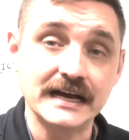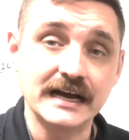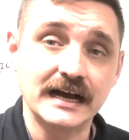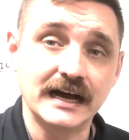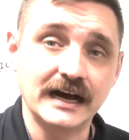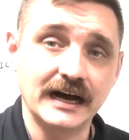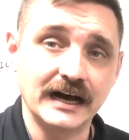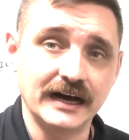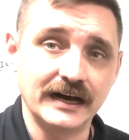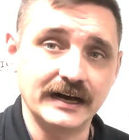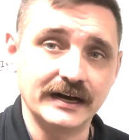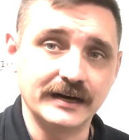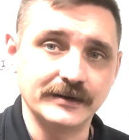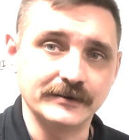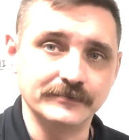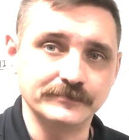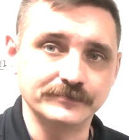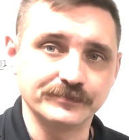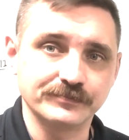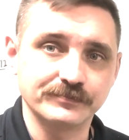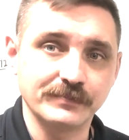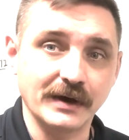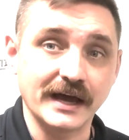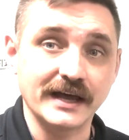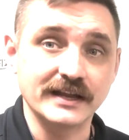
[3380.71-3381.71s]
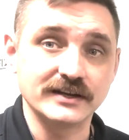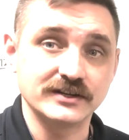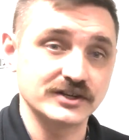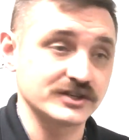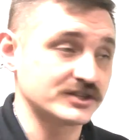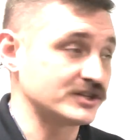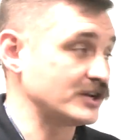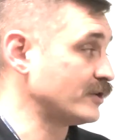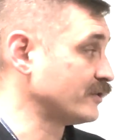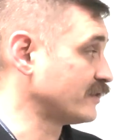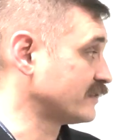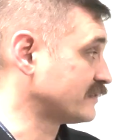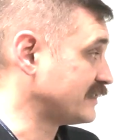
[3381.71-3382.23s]
But just
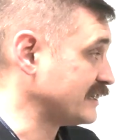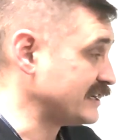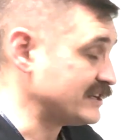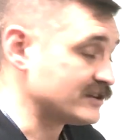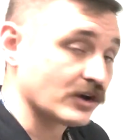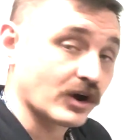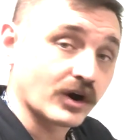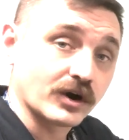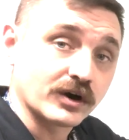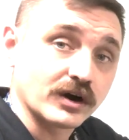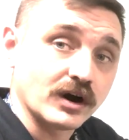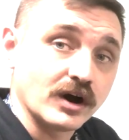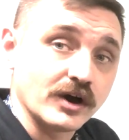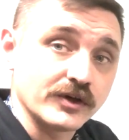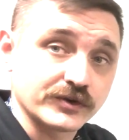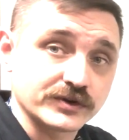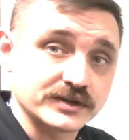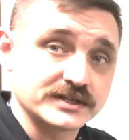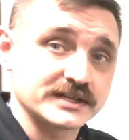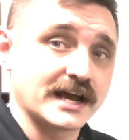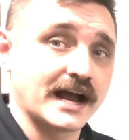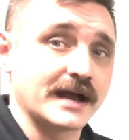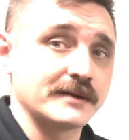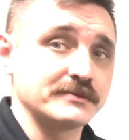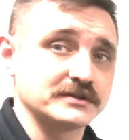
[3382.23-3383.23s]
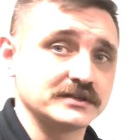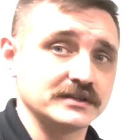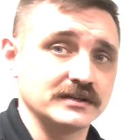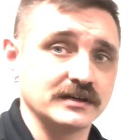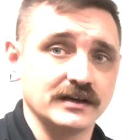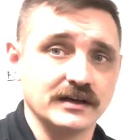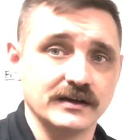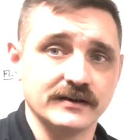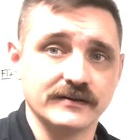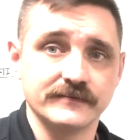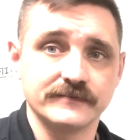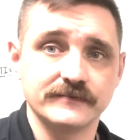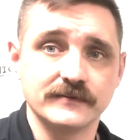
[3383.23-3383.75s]
know that these are other types
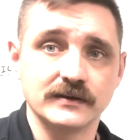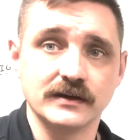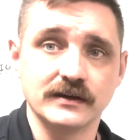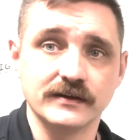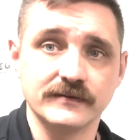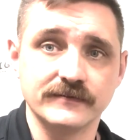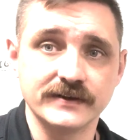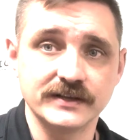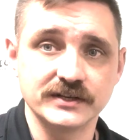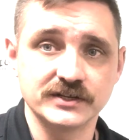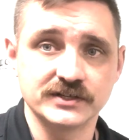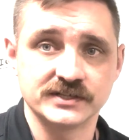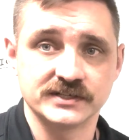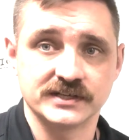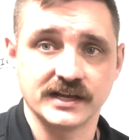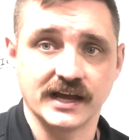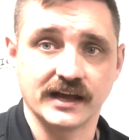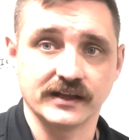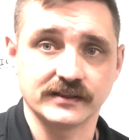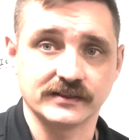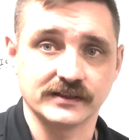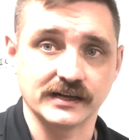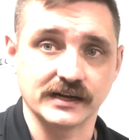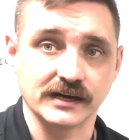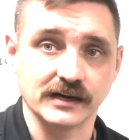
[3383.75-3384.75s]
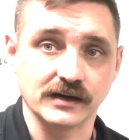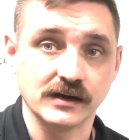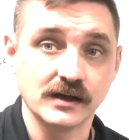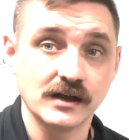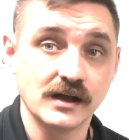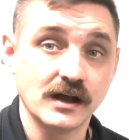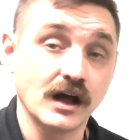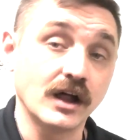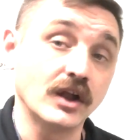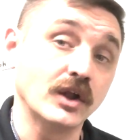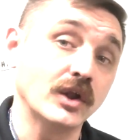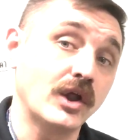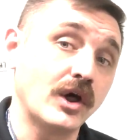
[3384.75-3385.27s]
of engines out there,
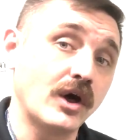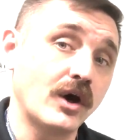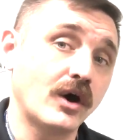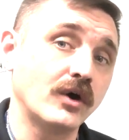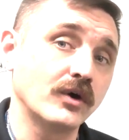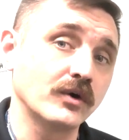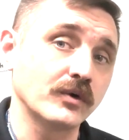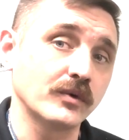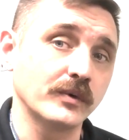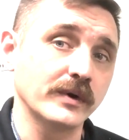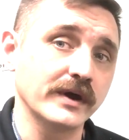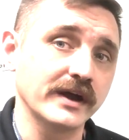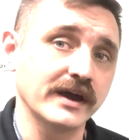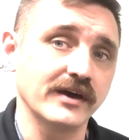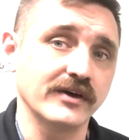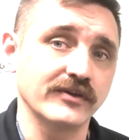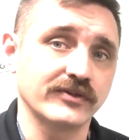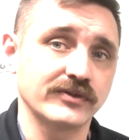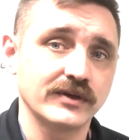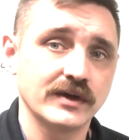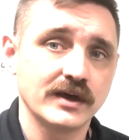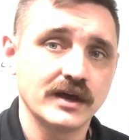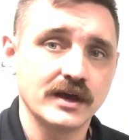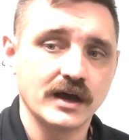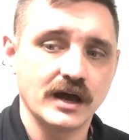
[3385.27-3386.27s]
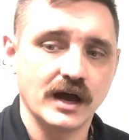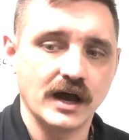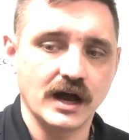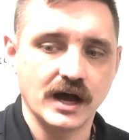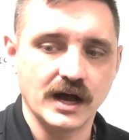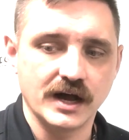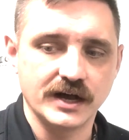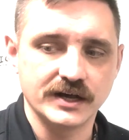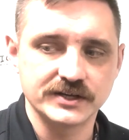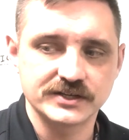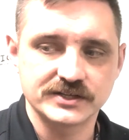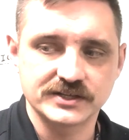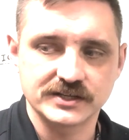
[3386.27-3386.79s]
along with
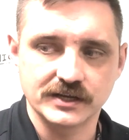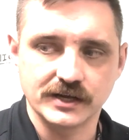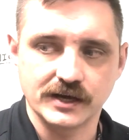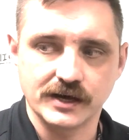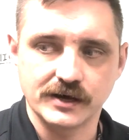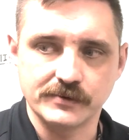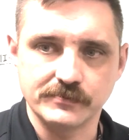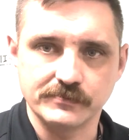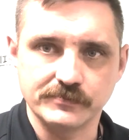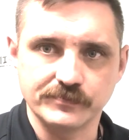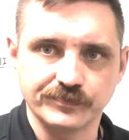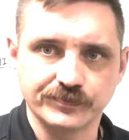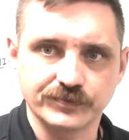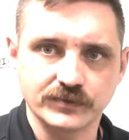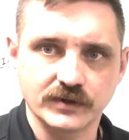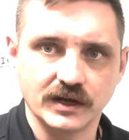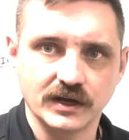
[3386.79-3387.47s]
some